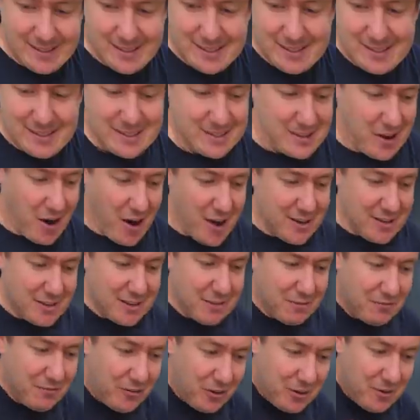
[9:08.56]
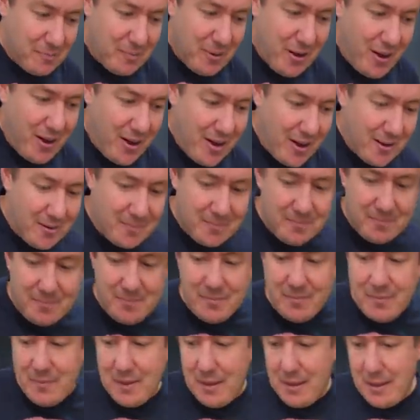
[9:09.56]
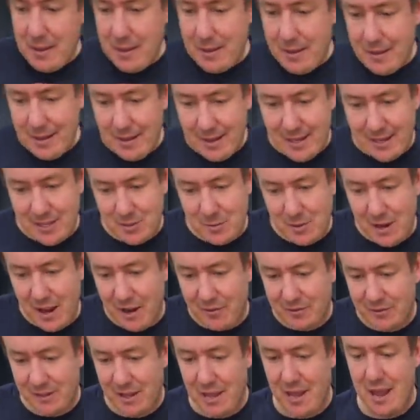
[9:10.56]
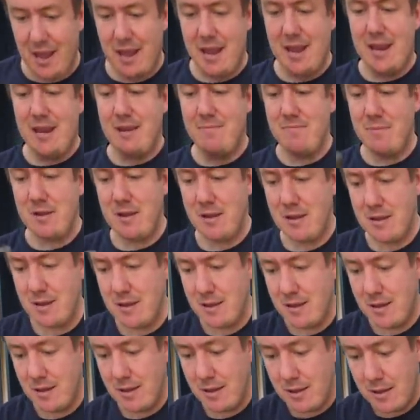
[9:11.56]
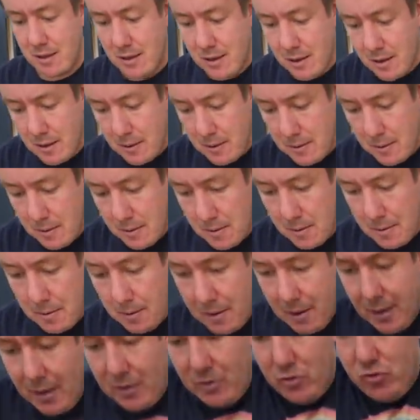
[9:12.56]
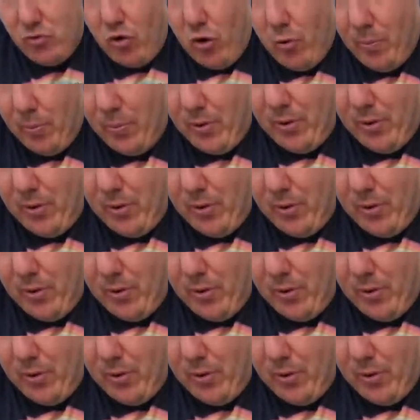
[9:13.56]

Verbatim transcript: This is kind of the fun part, is we have to aim and drop.